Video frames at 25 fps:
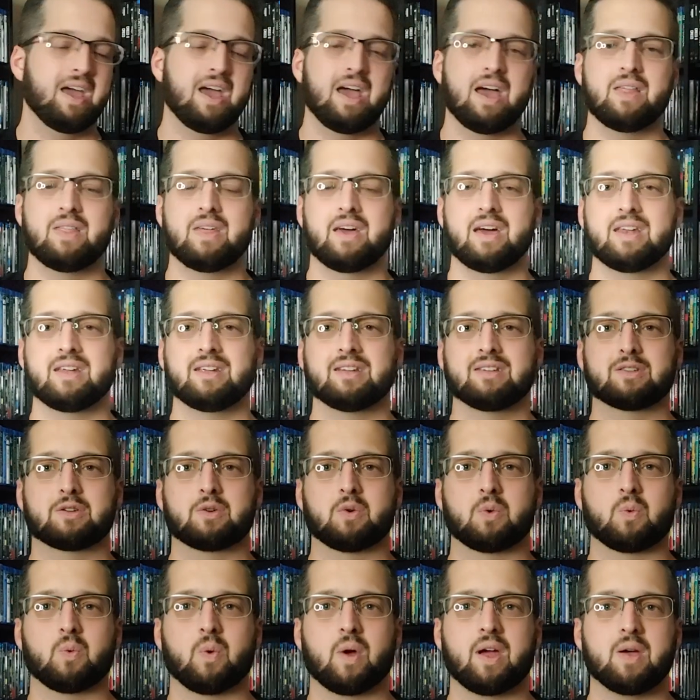and that is
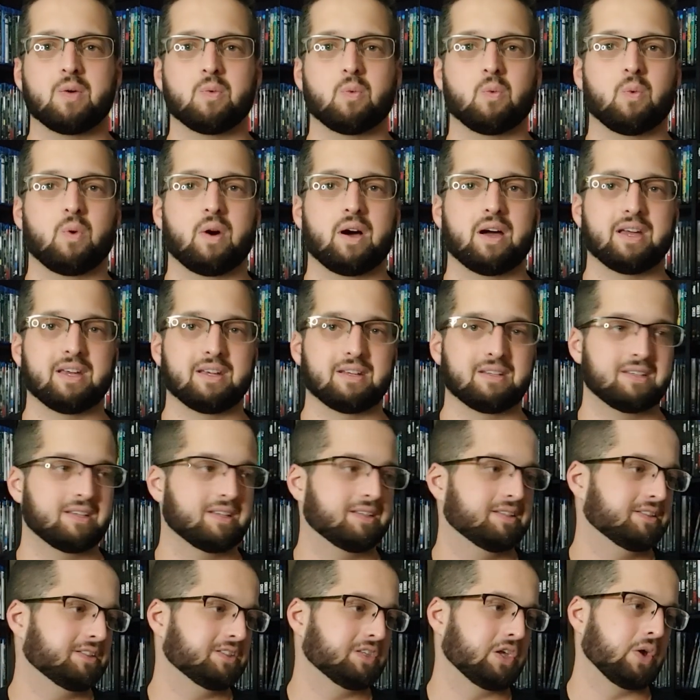Great White.
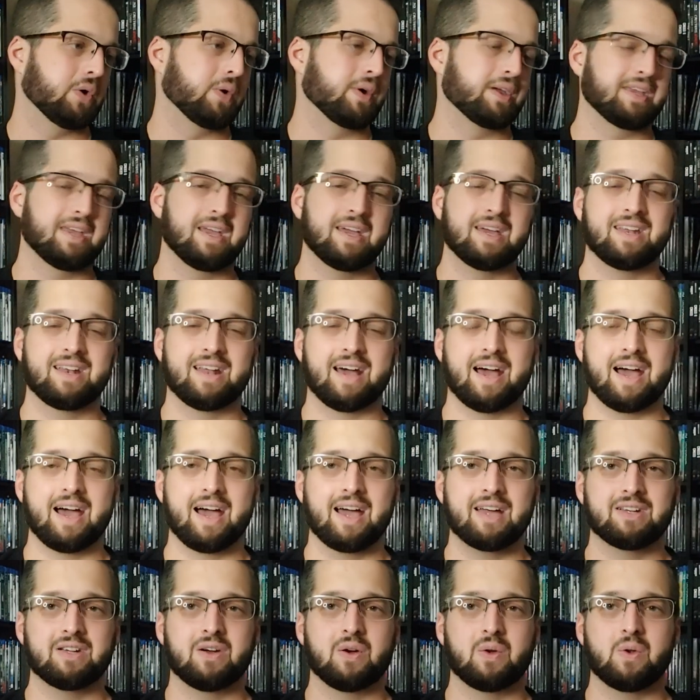So again,
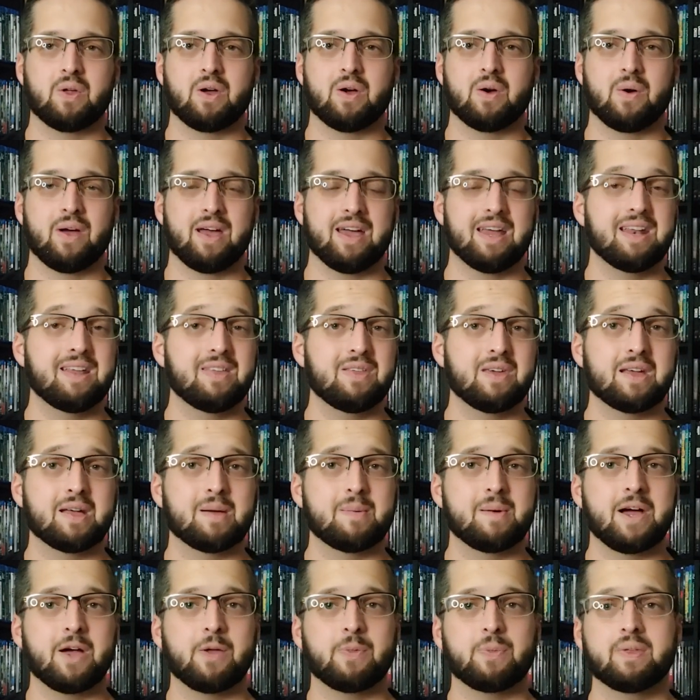I don't know anything
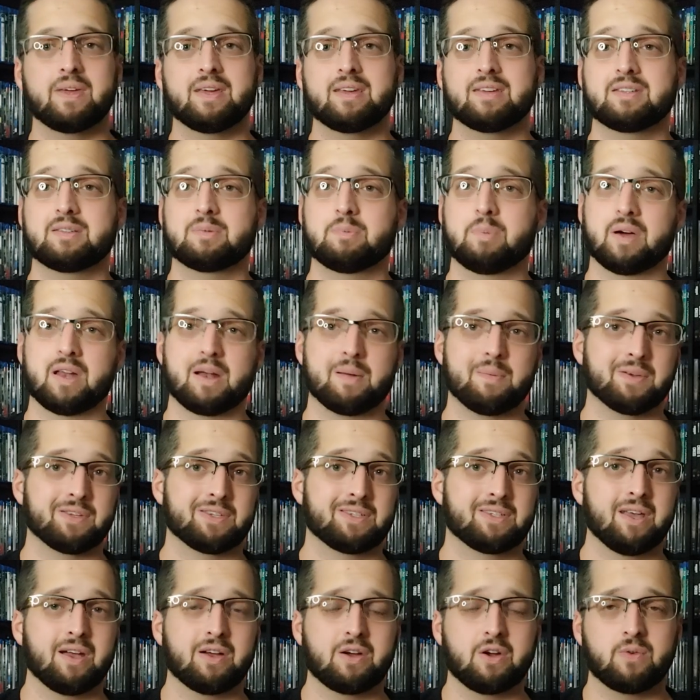about this, but I'm a
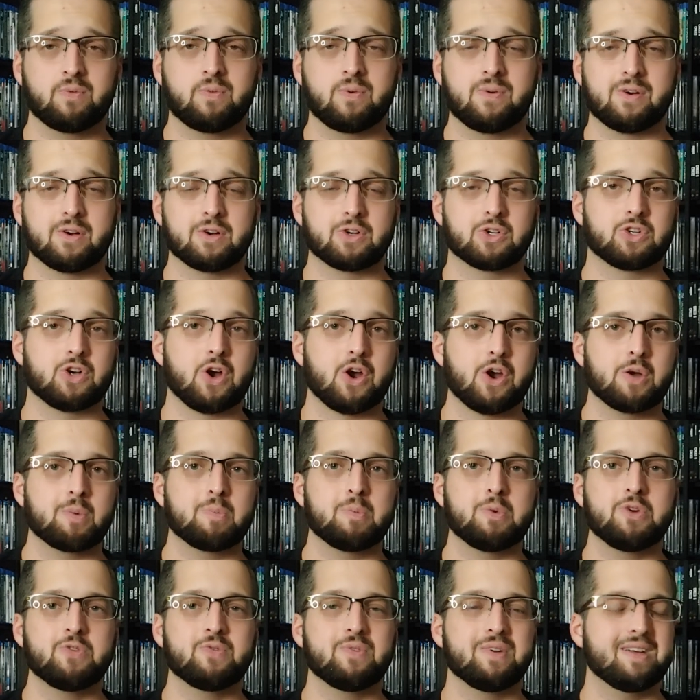sucker for a shark
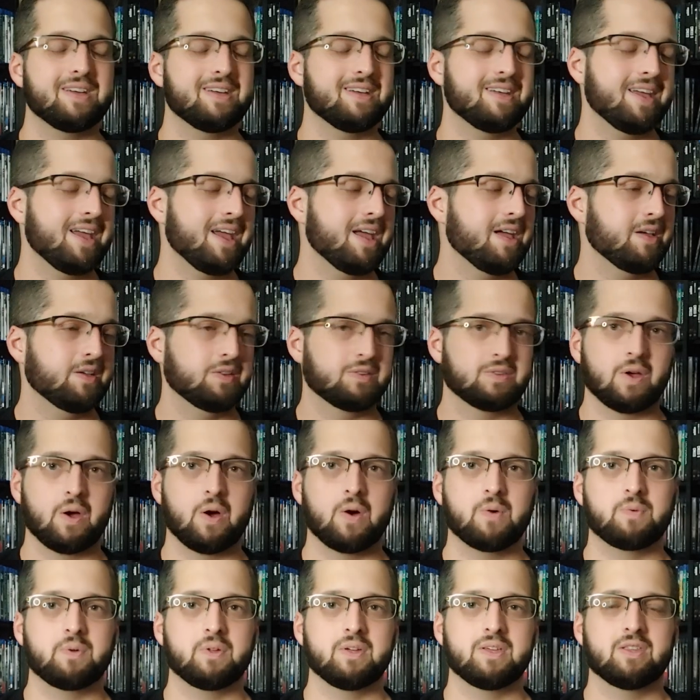movie, so
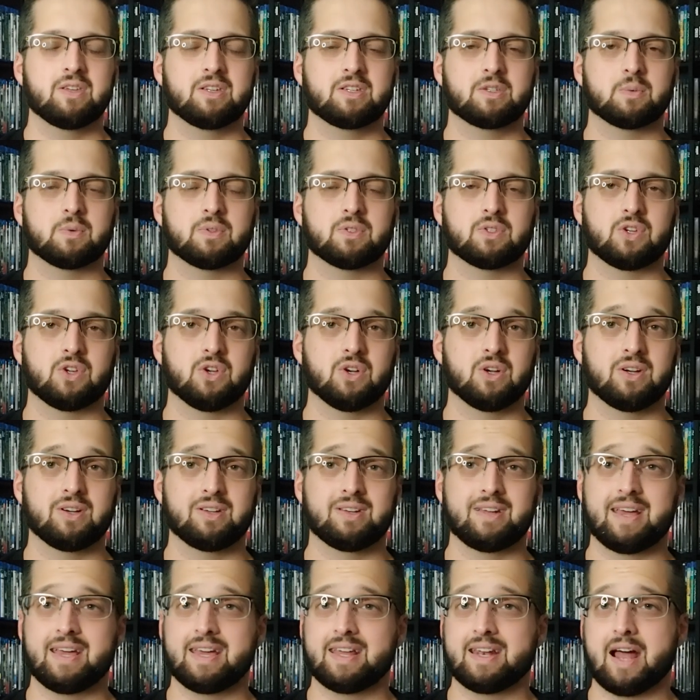hopefully this one's good.
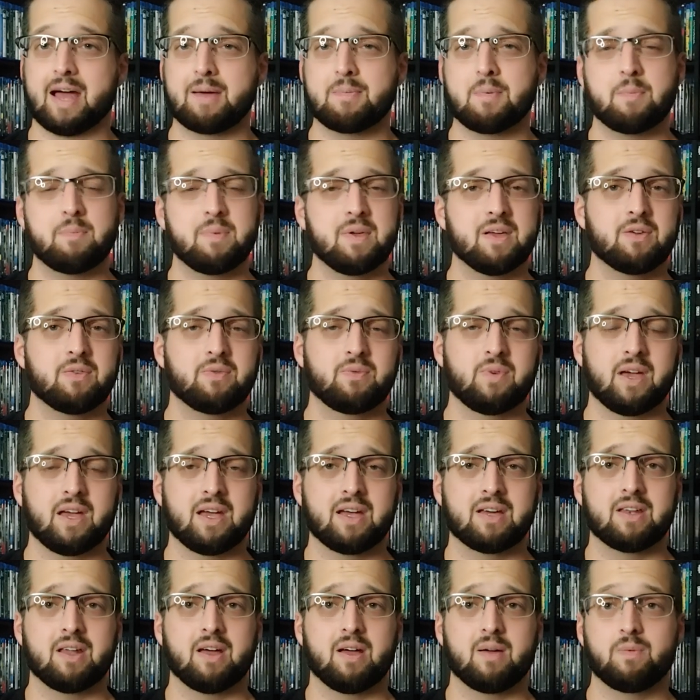And I'm a big
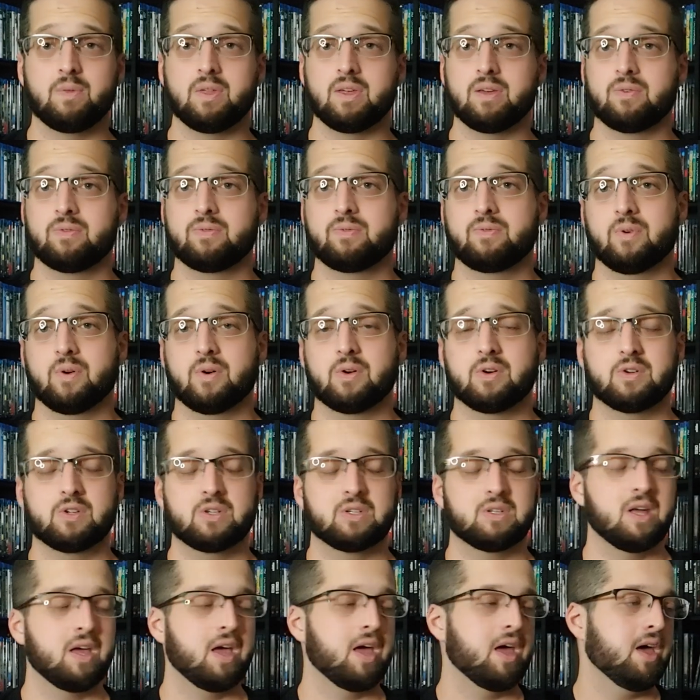fan of the
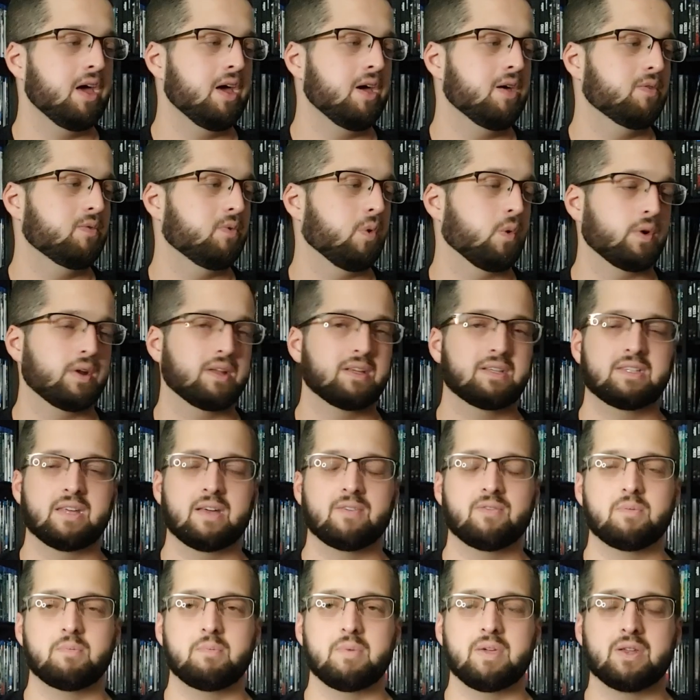first
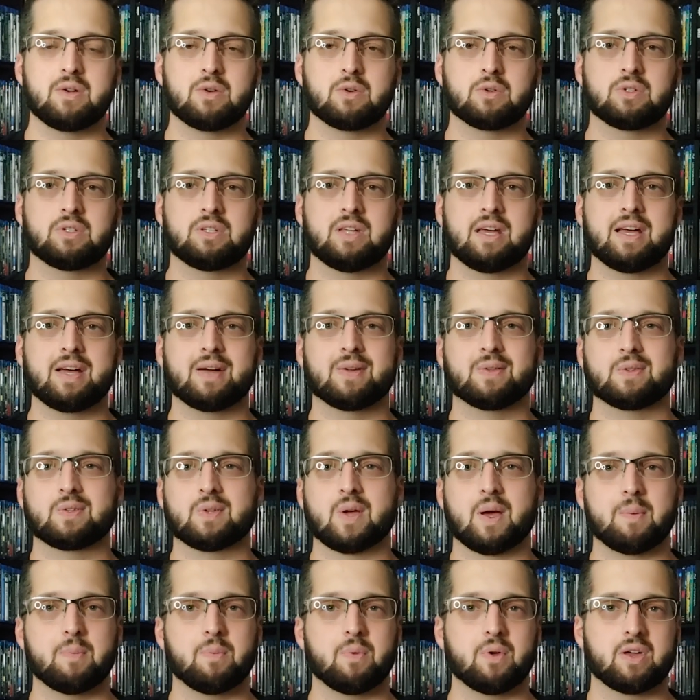47 meters down, so
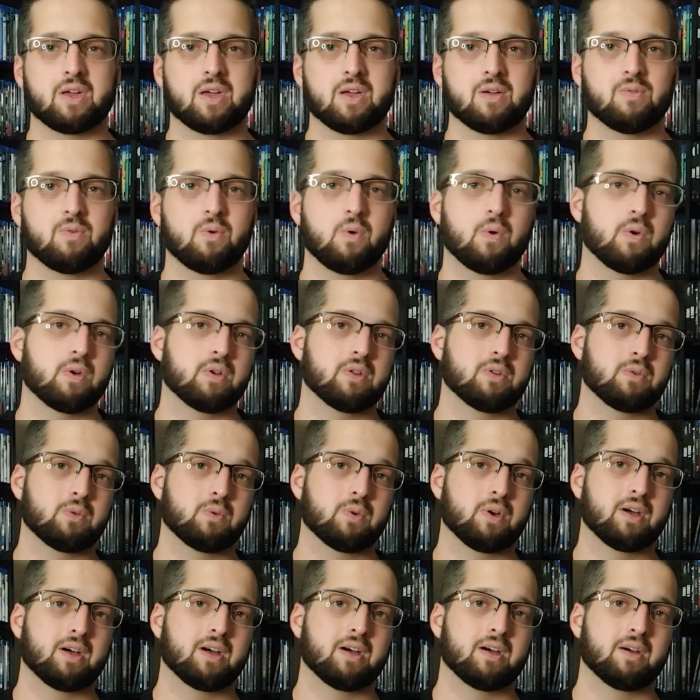I'm looking forward
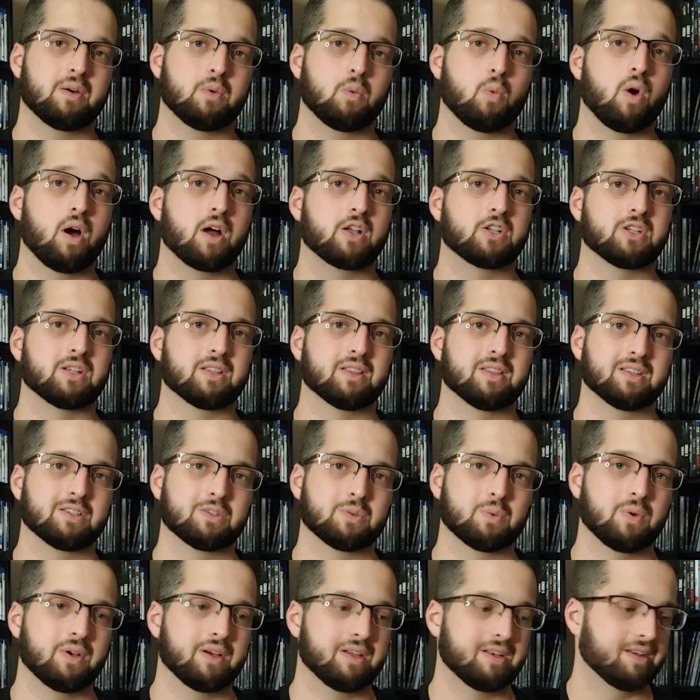to watching
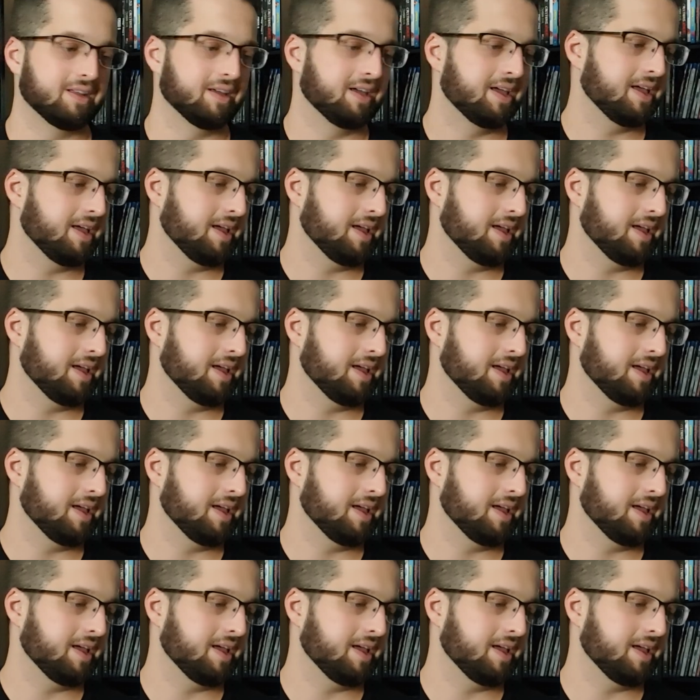this one.